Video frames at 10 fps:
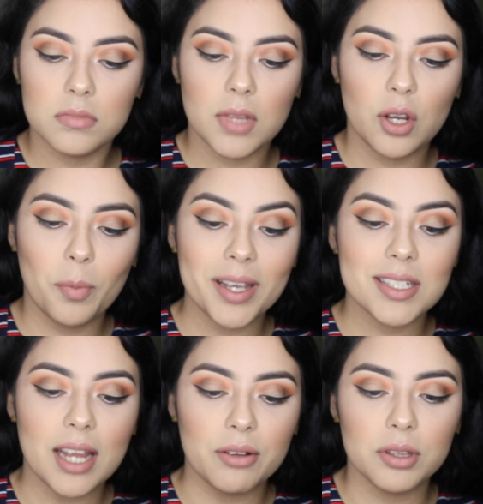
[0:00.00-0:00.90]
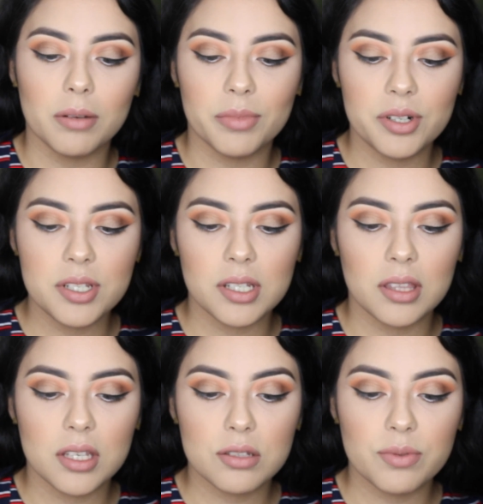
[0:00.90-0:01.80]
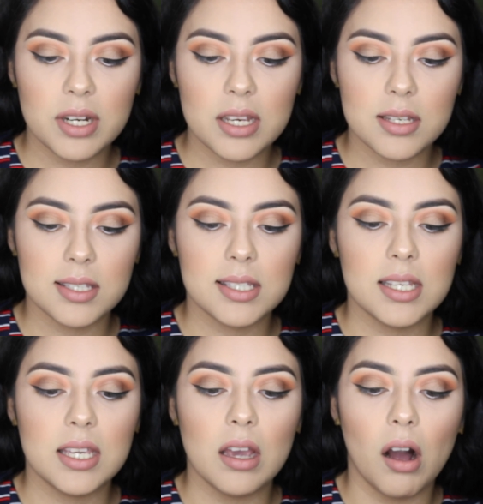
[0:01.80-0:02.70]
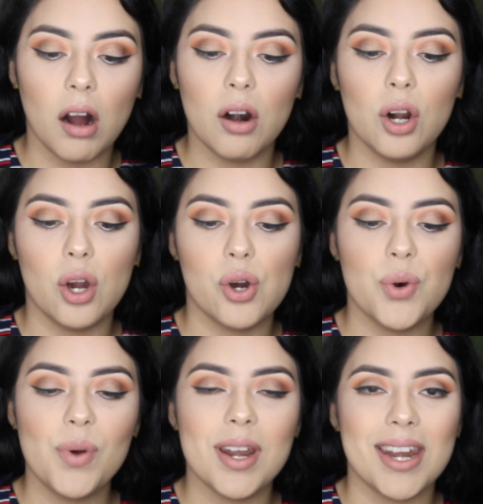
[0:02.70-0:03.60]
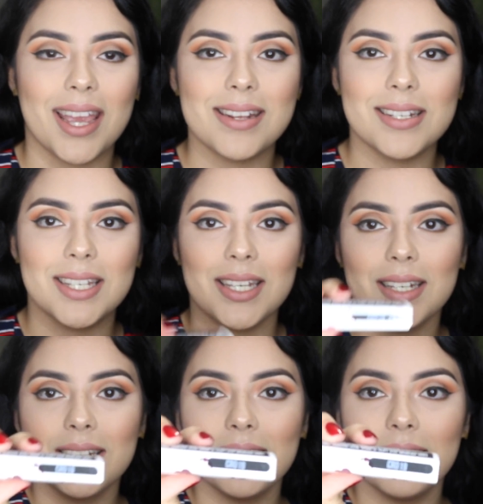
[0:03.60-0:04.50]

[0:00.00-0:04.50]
They go by style numbers, and this one is CRO19.